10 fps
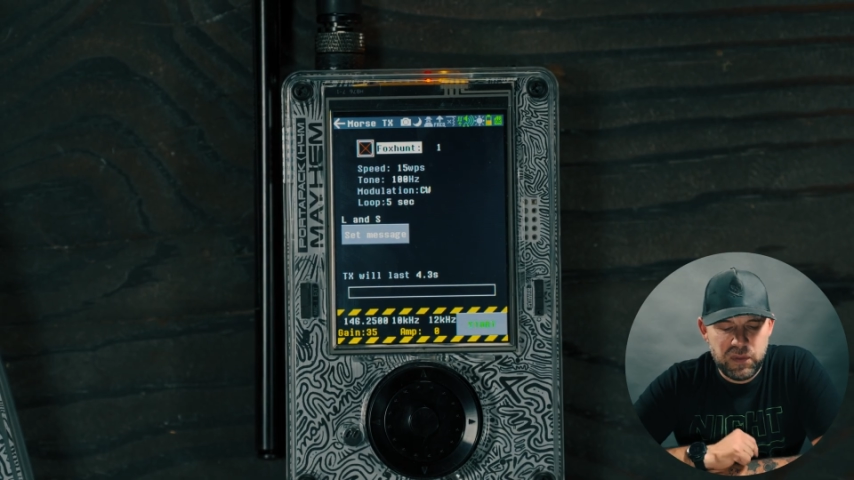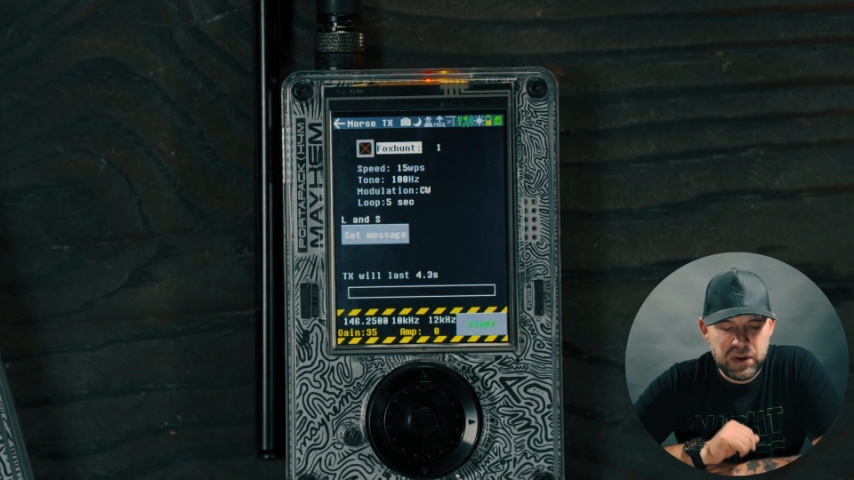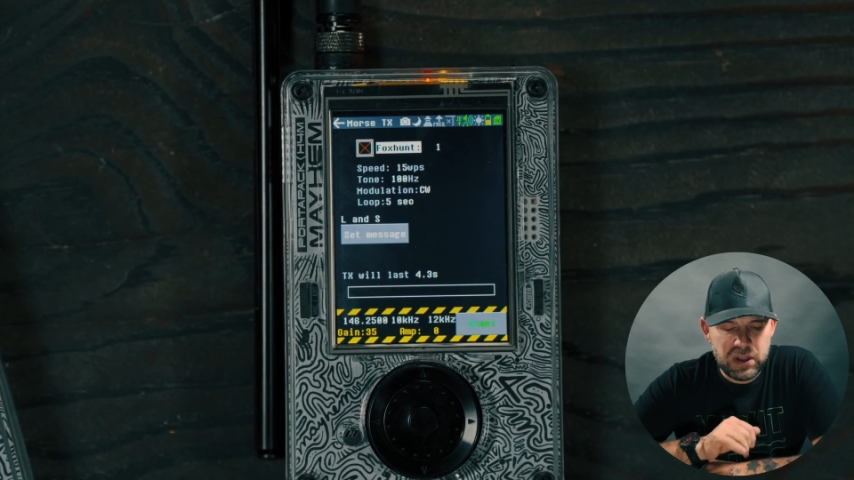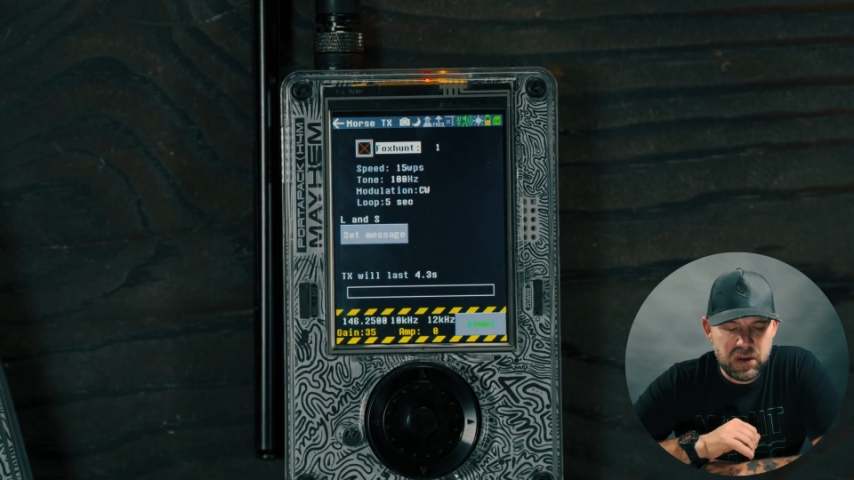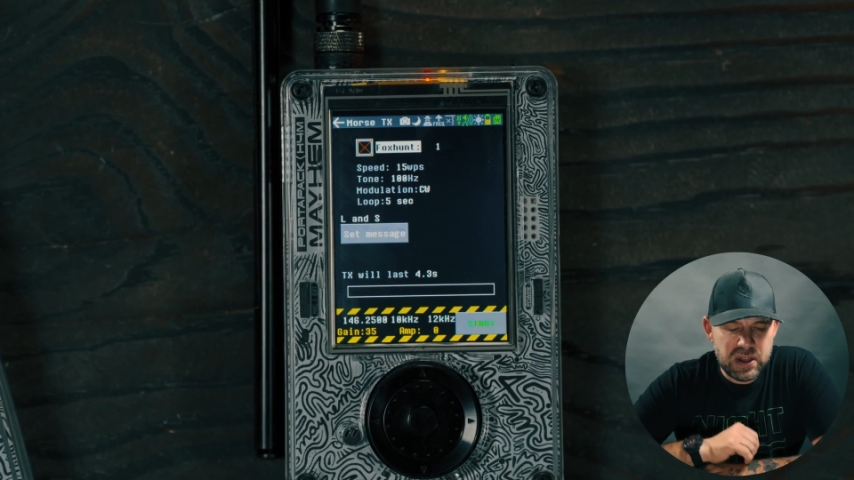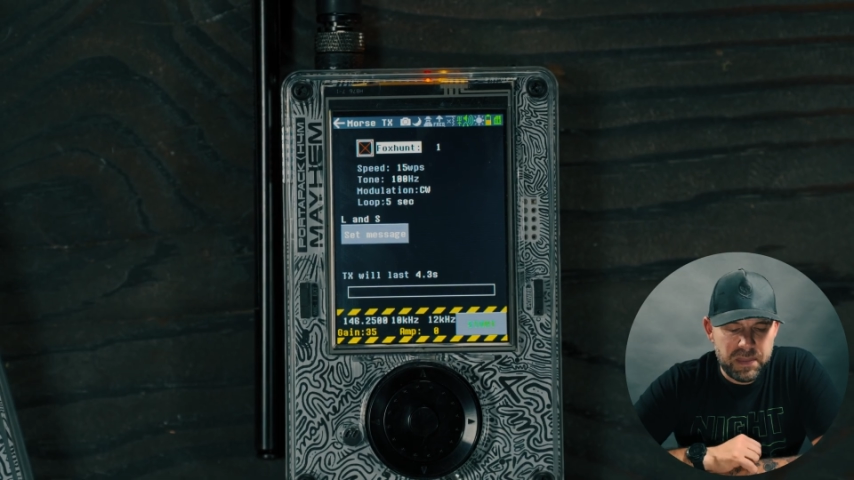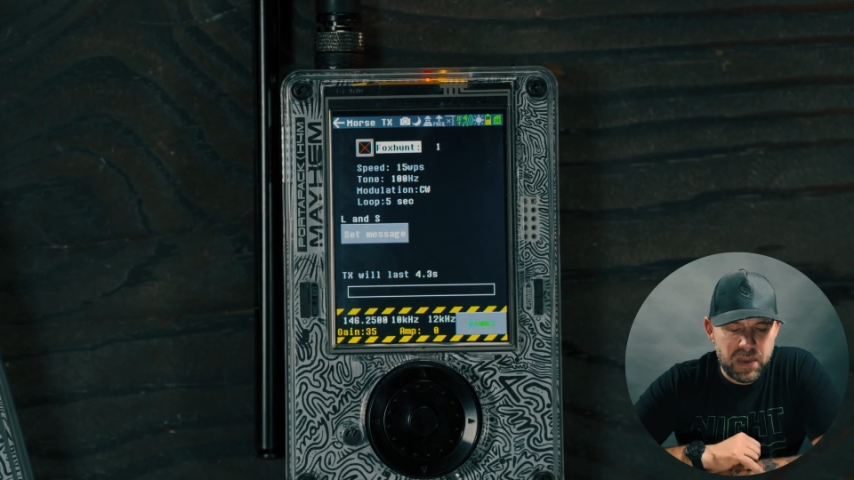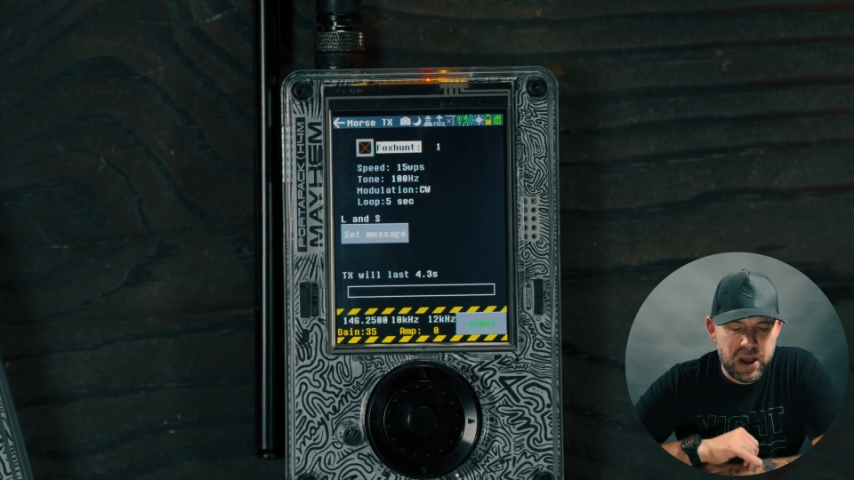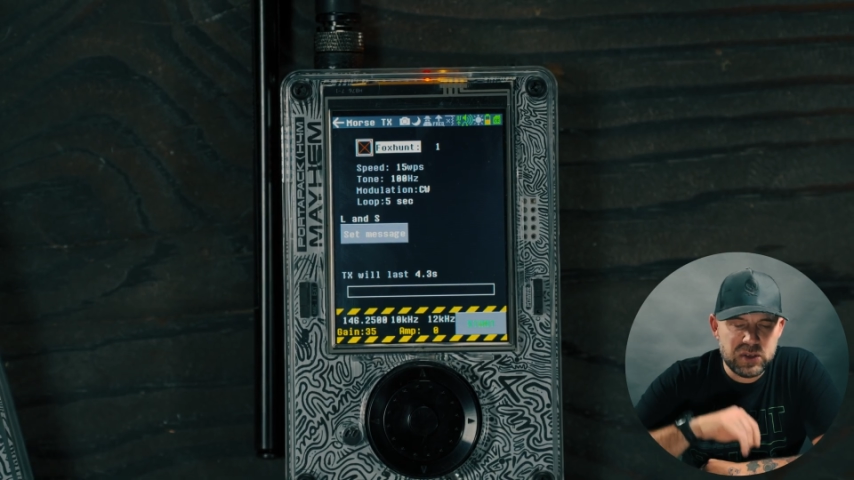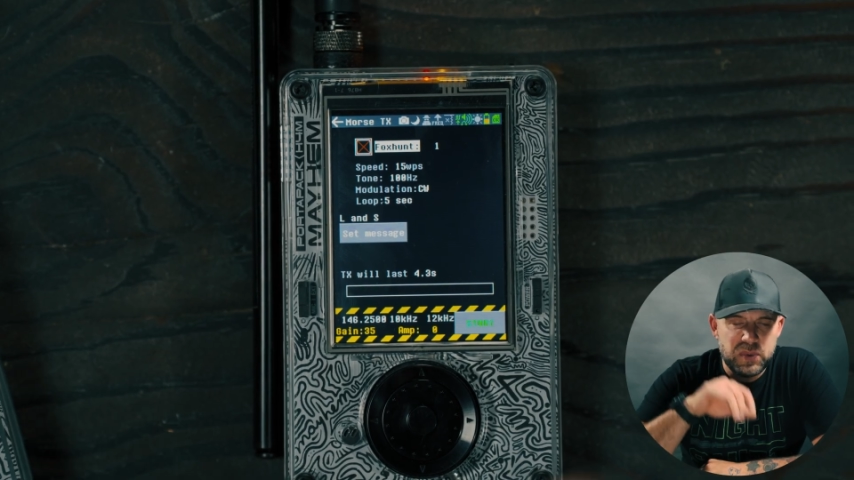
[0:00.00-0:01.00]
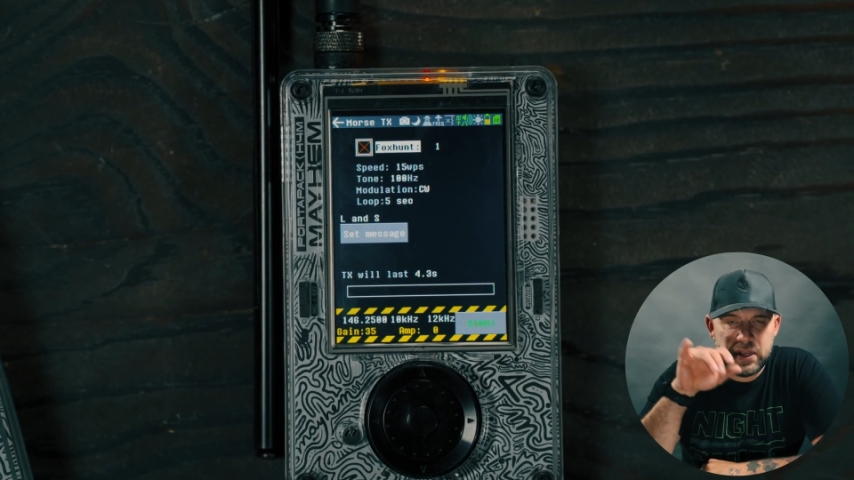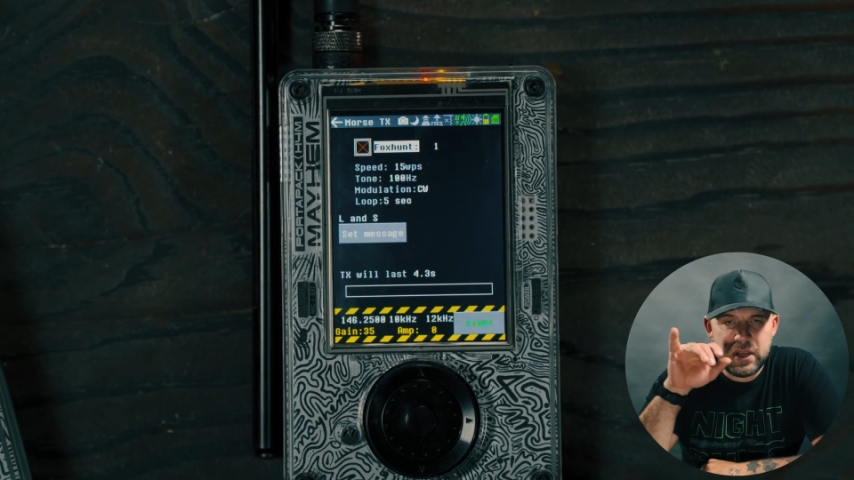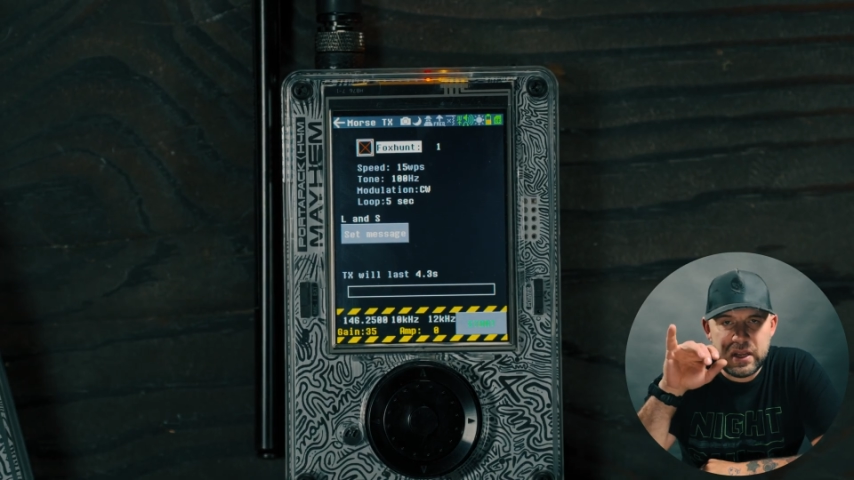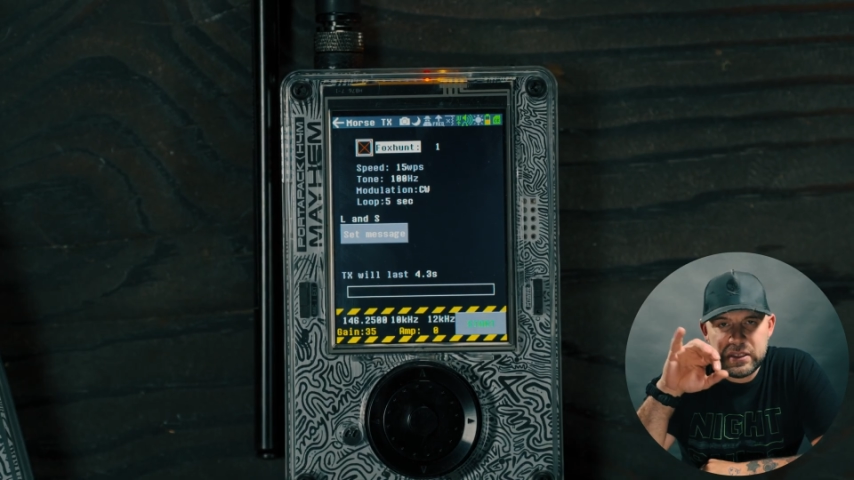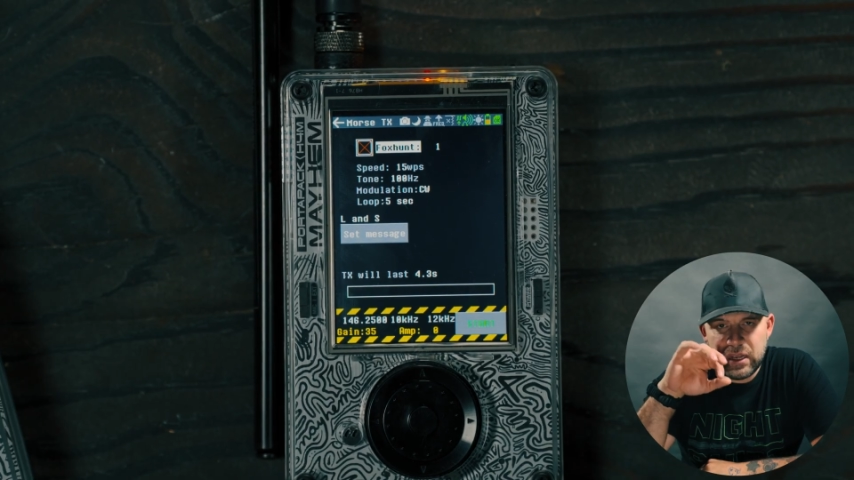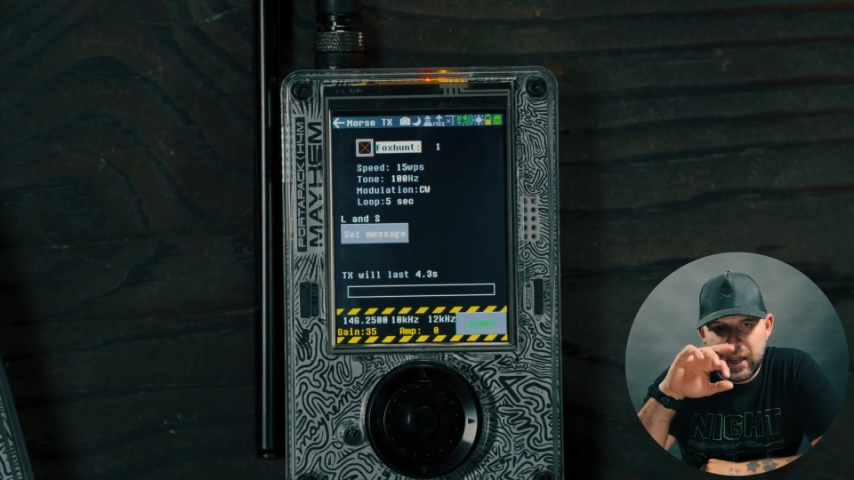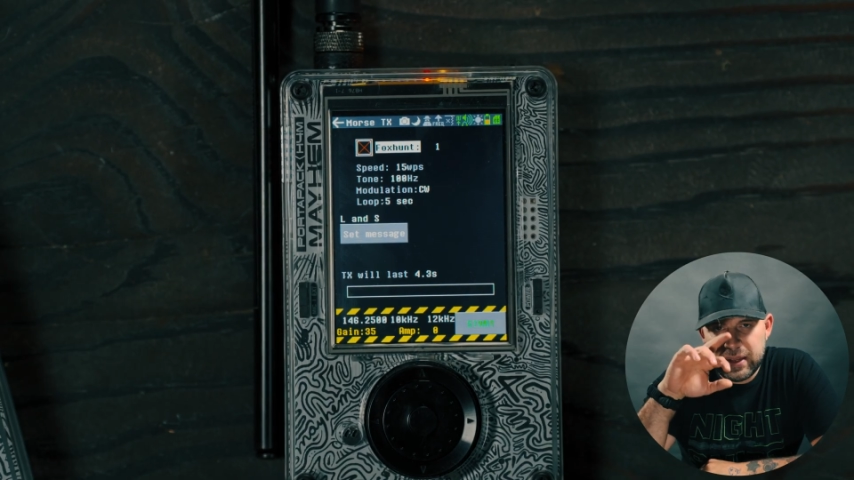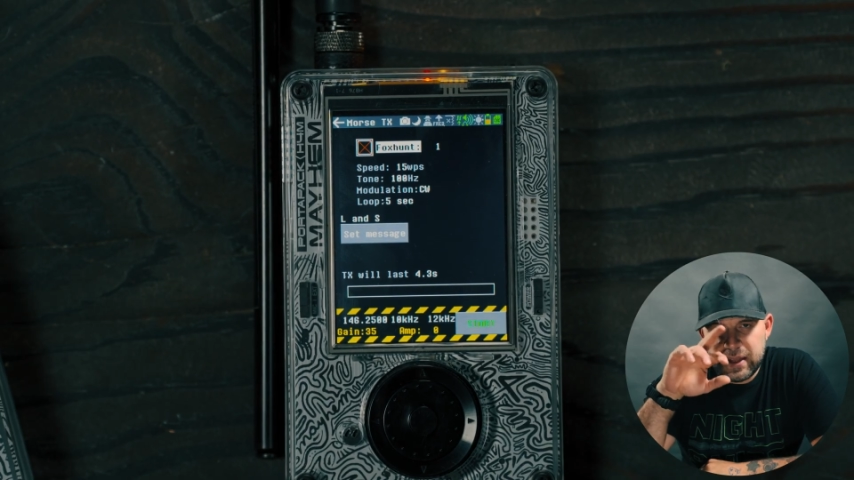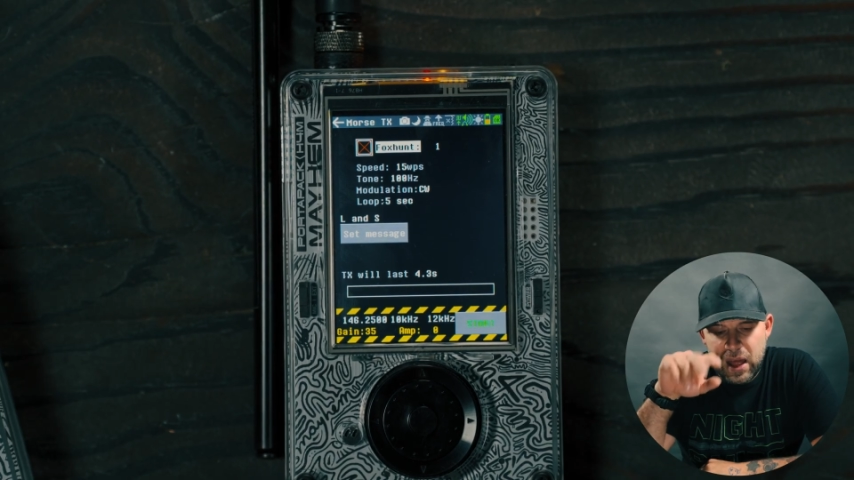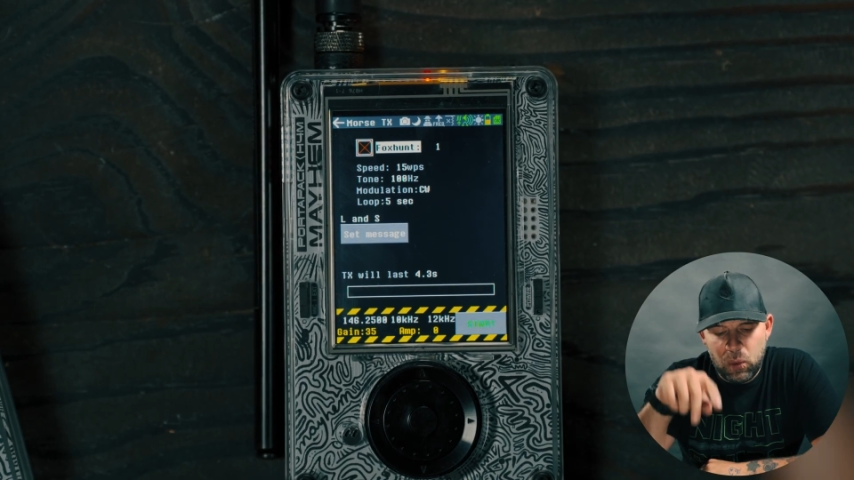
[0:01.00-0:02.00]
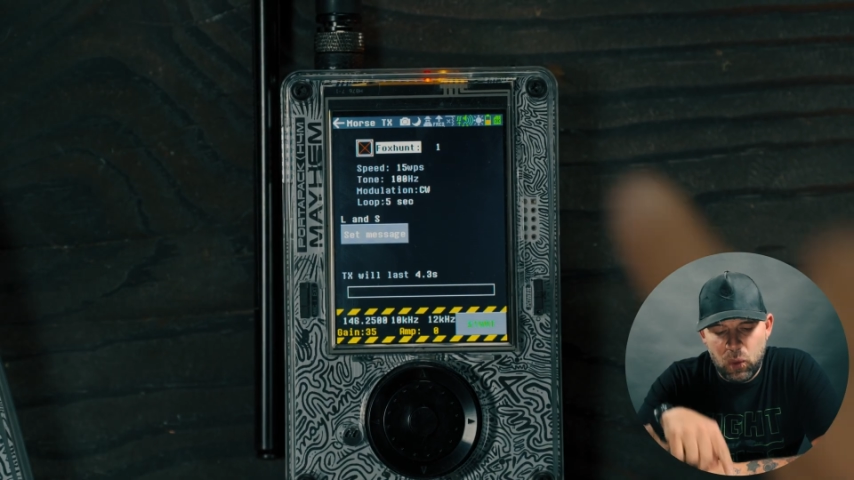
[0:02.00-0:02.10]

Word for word: if we click on that box, we can then select that